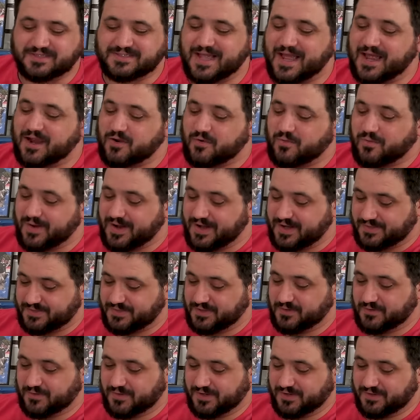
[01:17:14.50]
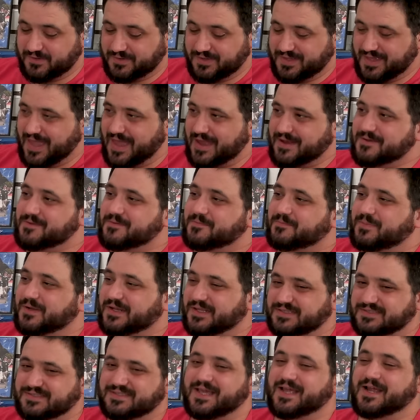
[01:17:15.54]
He's not quite at the oil yet, but
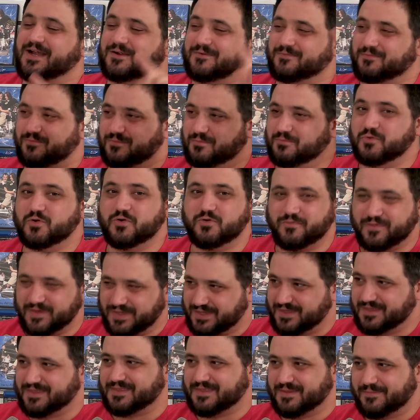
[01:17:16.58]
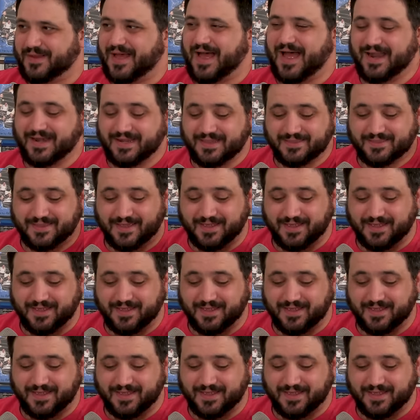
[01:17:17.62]
he's there moving the body